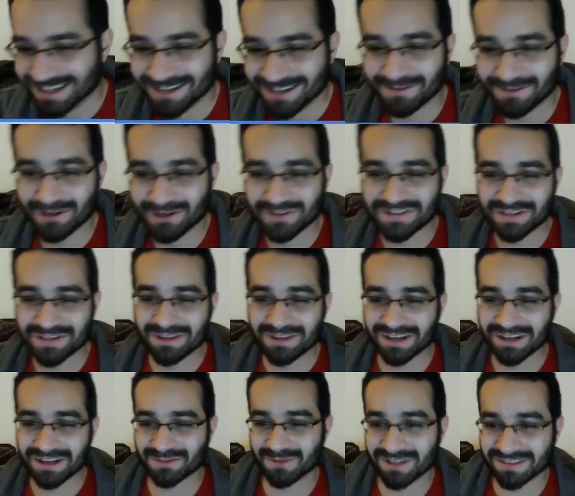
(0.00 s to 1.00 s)
If you don't see me
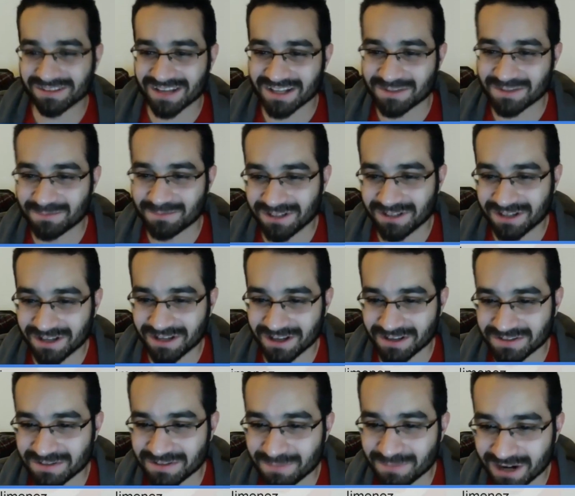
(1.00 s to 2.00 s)
next week, that's
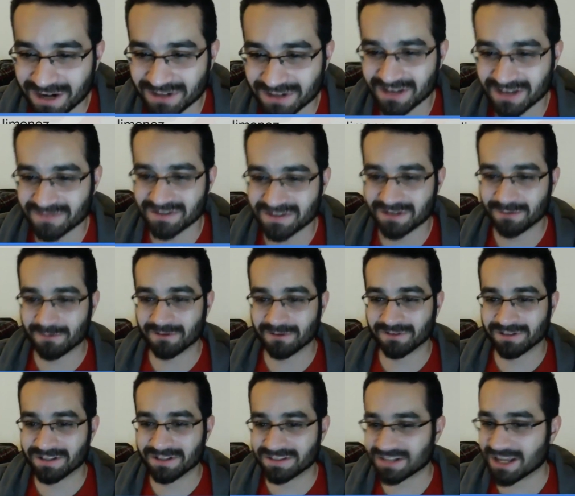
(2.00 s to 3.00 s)
because the Microsoft Secret
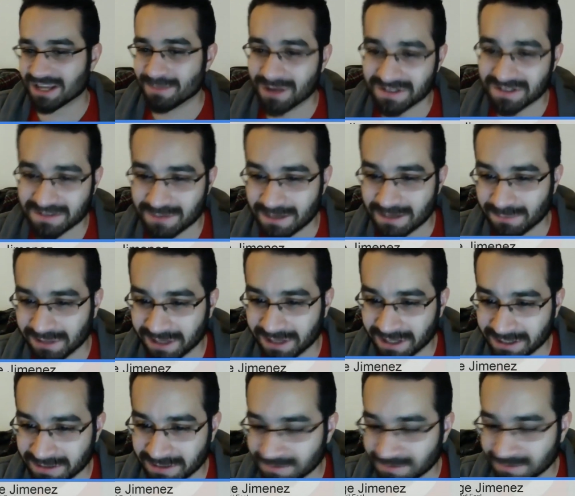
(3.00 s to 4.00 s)
Release came onto my
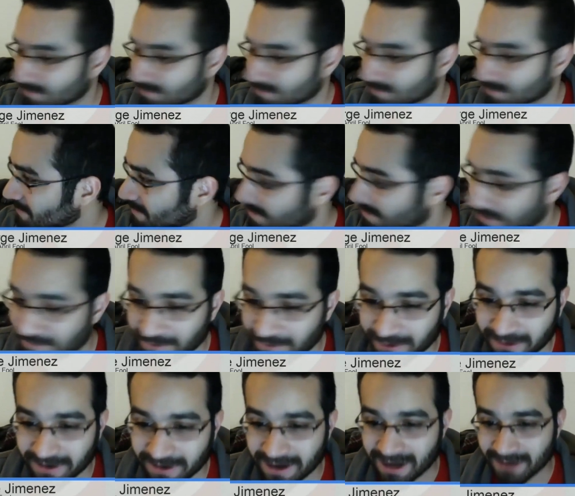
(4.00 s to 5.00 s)
plan. They
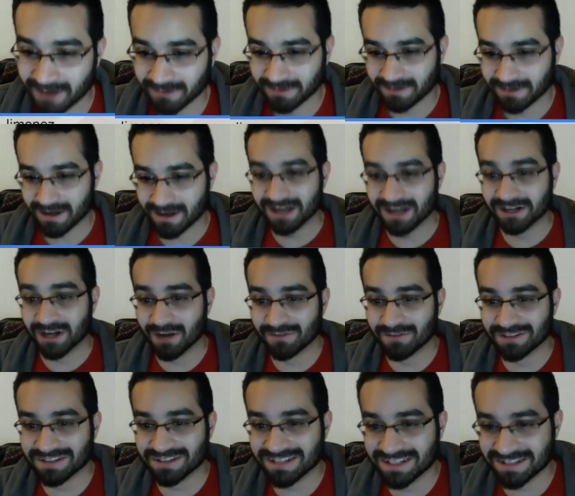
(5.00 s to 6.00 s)
figured it out. I
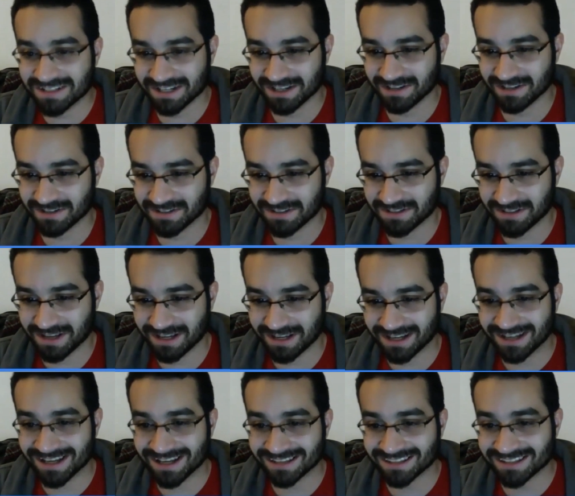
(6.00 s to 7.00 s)
uncovered the details. I
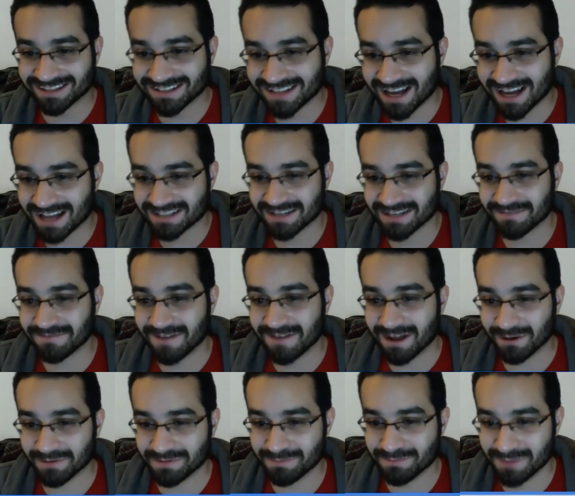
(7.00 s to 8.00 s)
connected the dots. I
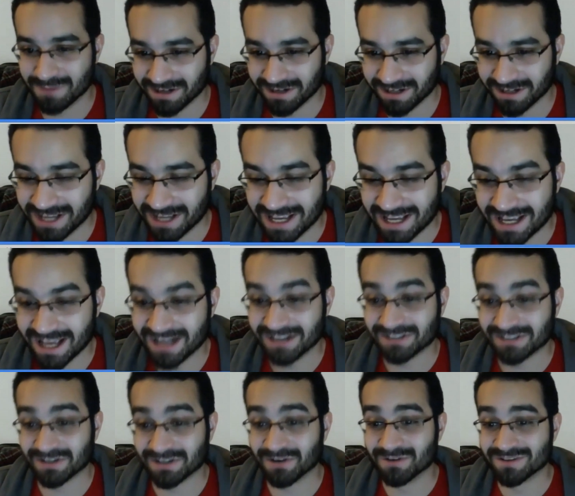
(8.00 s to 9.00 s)
followed the money. And
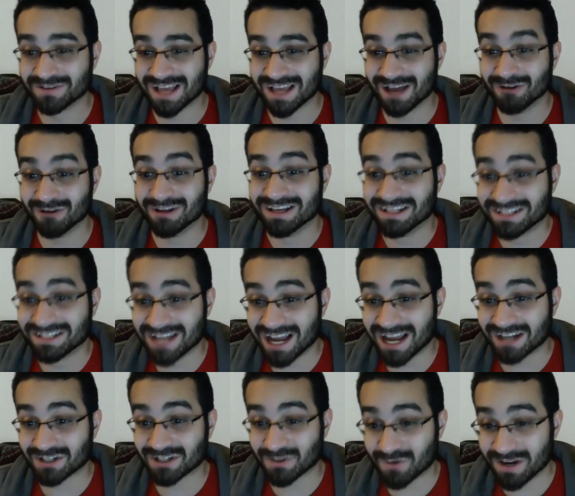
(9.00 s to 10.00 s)
it turns out
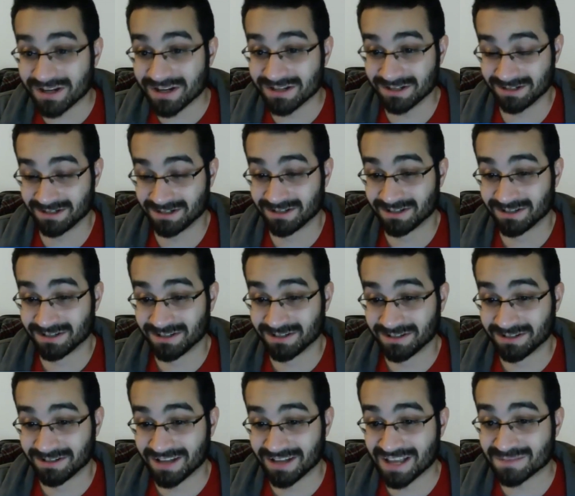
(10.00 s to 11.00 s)
Jack Tretton
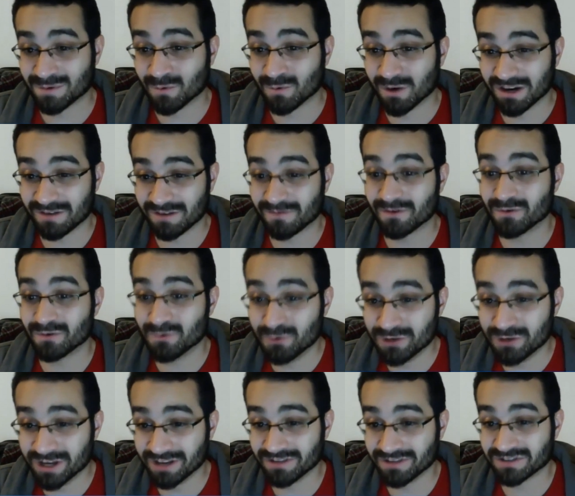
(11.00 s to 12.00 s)
has been working for
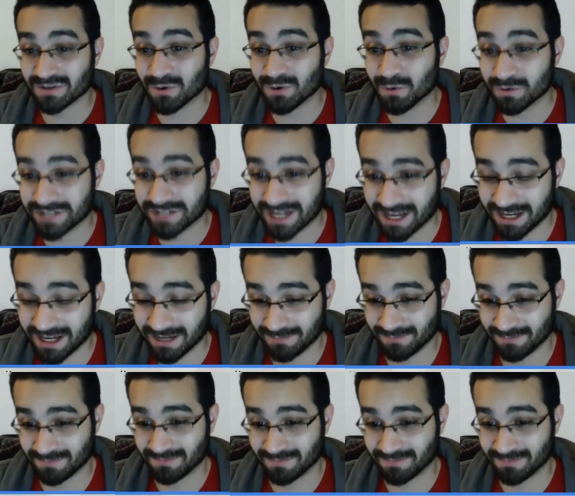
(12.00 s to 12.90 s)
Ouya this whole time.